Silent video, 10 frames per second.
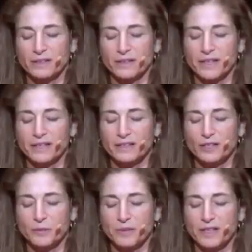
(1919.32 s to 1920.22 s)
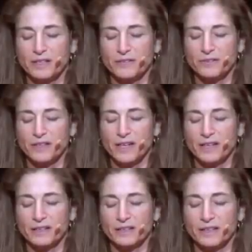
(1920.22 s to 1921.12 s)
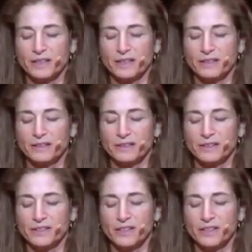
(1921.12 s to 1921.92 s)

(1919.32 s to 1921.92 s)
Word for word: creates a space for that light, that